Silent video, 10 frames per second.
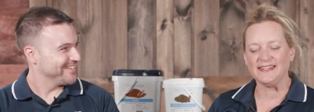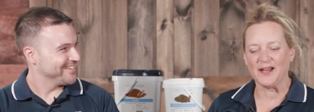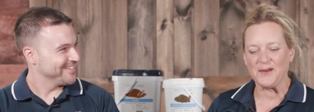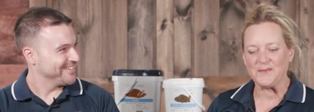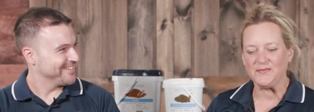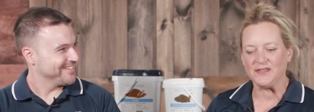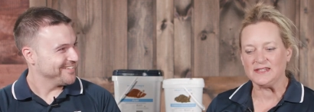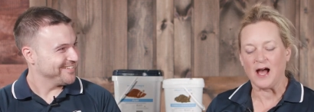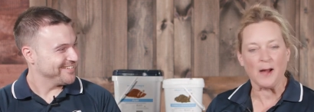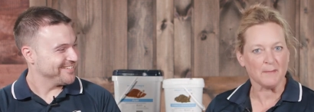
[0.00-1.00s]
Speaker 1: the um, the
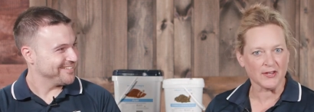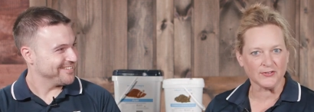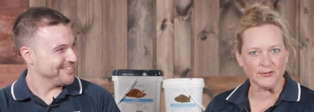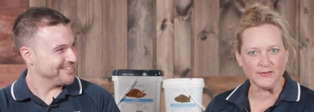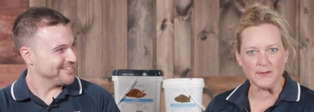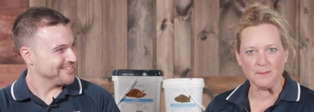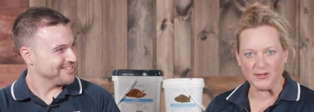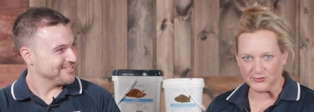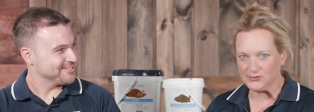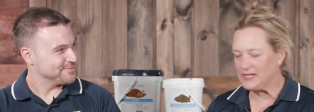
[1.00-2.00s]
not muzzled, the
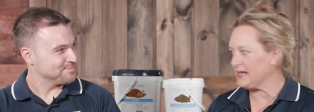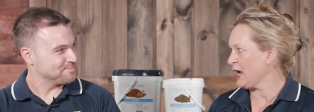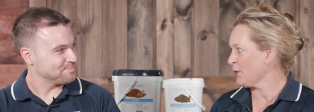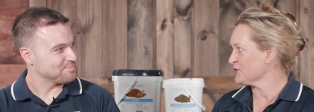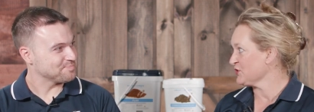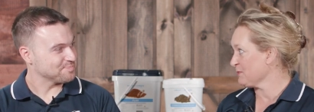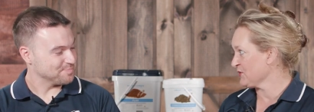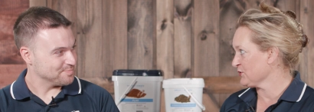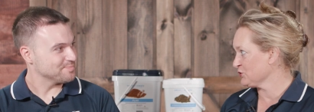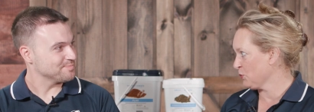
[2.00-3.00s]
muzzled ten hours, and the
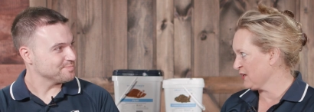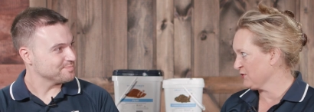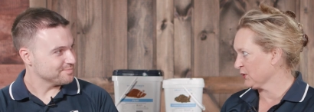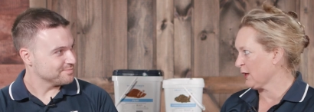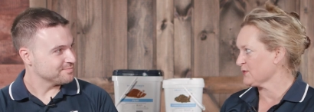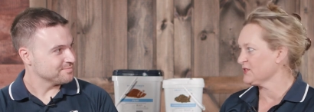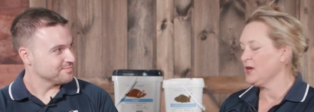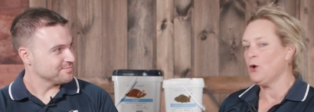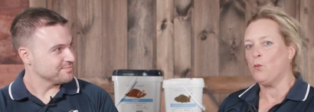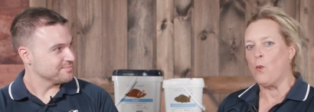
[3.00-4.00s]
muzzled twenty-four hours
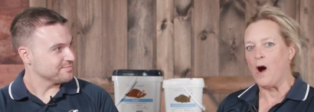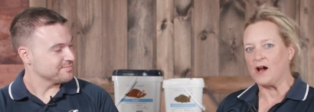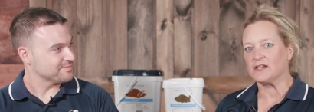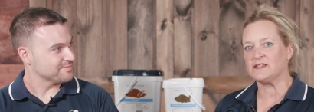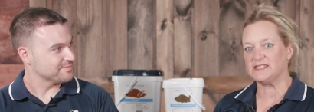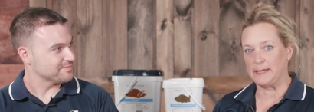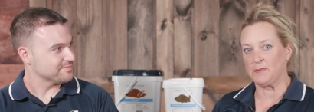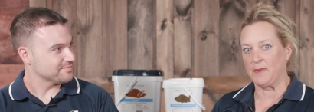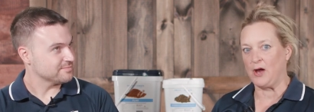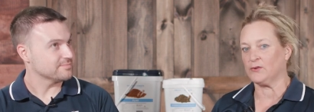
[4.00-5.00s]
walked the
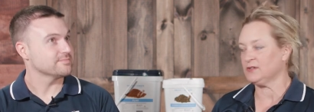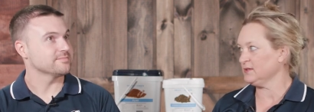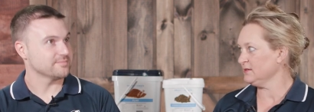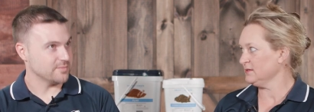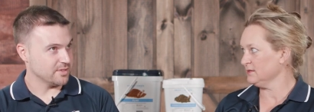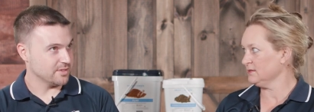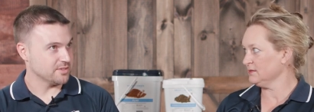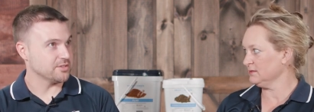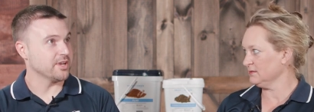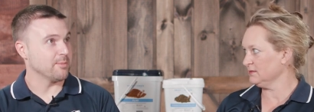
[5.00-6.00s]
same amount.
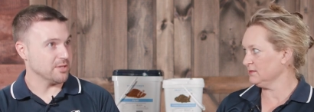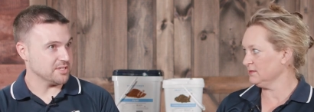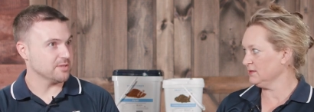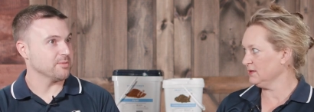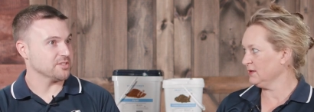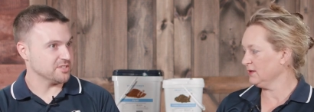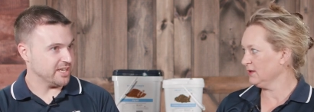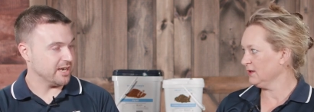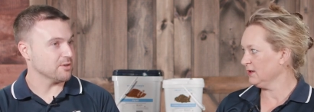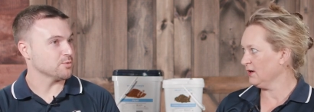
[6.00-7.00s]
Speaker 2: So not muzzle and muzzle
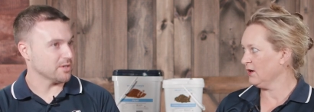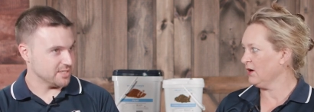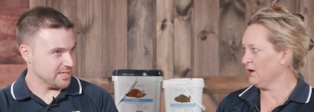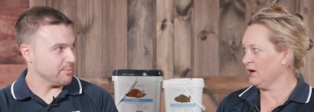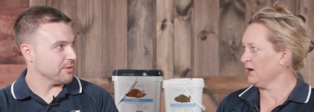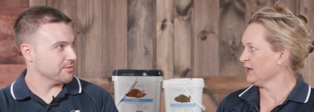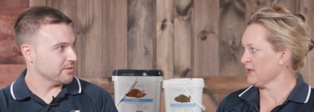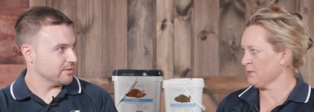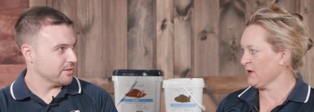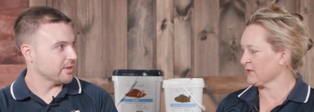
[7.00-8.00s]
ten hours, walk the same
Speaker 1: amount? All
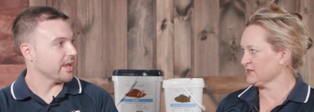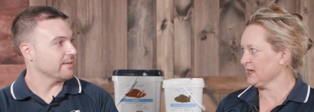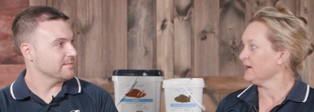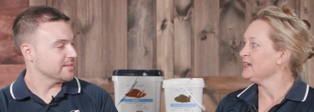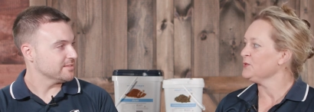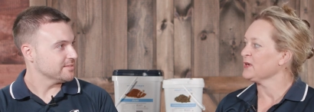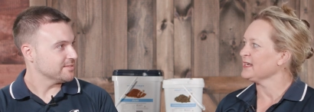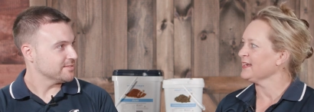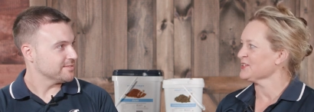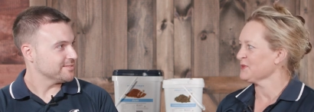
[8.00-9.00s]
of them, missed, okay. yeah. You
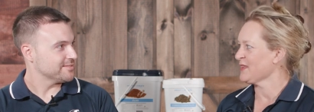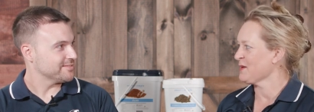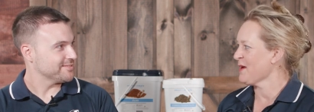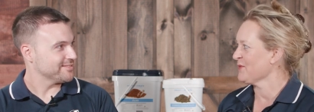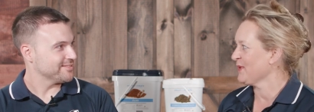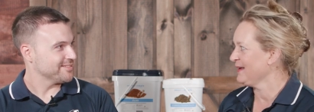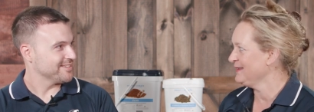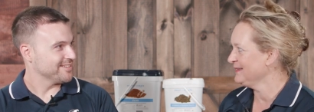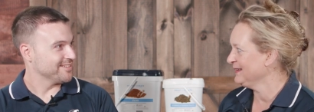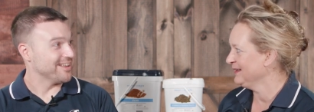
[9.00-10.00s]
want to guess what that amount
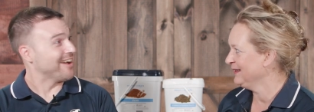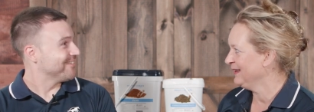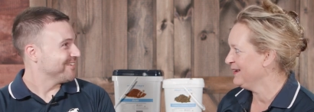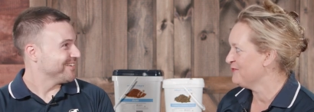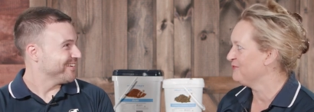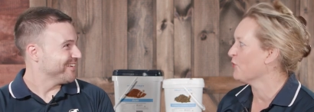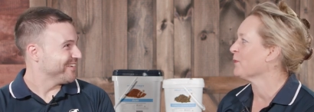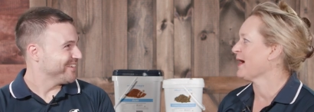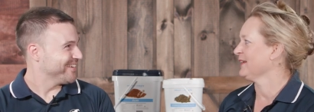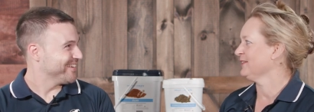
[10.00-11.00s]
was?
Speaker 2: No.
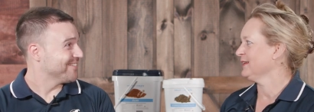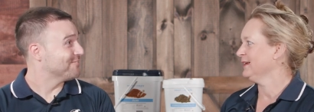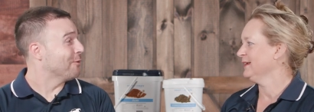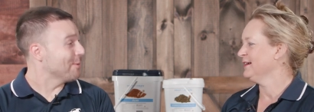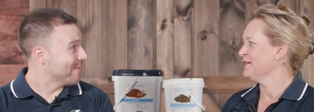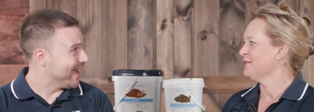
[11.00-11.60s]
Speaker 1: Four miles.
Speaker 2: Four